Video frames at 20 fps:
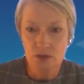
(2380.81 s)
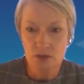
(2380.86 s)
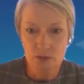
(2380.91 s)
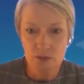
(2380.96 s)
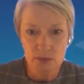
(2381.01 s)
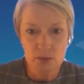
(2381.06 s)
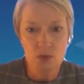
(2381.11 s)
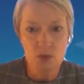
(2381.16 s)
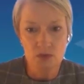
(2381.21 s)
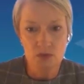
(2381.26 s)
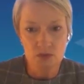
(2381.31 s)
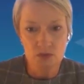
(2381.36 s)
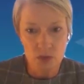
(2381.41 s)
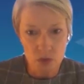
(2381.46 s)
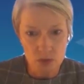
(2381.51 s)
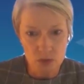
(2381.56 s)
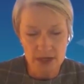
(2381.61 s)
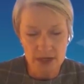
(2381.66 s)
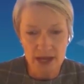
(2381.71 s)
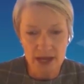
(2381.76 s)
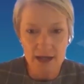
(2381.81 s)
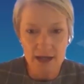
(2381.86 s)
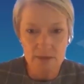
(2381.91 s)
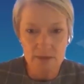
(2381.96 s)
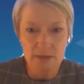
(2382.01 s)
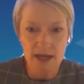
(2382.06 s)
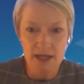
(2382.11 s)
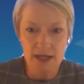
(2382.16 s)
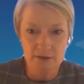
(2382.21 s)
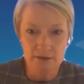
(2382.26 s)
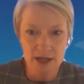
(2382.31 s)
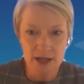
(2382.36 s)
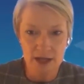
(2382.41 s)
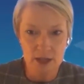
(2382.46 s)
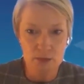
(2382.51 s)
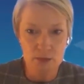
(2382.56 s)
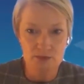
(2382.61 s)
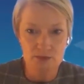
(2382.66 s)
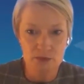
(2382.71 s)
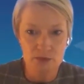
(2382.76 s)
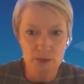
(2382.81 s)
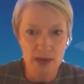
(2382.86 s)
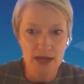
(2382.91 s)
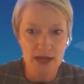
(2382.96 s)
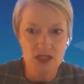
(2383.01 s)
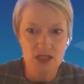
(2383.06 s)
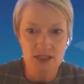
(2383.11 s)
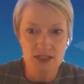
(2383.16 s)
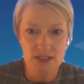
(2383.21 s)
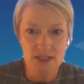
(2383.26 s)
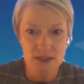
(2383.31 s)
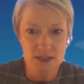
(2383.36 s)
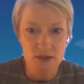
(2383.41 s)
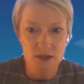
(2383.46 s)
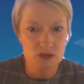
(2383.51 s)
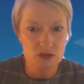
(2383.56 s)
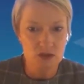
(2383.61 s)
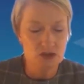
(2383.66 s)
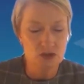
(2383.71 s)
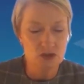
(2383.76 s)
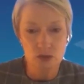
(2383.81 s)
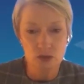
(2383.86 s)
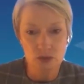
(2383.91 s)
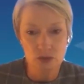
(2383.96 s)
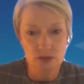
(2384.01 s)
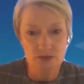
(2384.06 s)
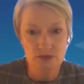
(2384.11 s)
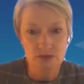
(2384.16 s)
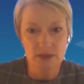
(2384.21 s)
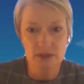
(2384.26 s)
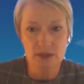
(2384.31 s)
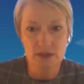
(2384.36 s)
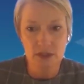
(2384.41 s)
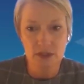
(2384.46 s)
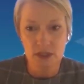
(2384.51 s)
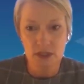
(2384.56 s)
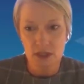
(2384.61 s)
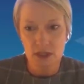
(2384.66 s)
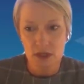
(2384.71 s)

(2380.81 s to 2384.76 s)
and we want to roll it out and make it available for patients across all of the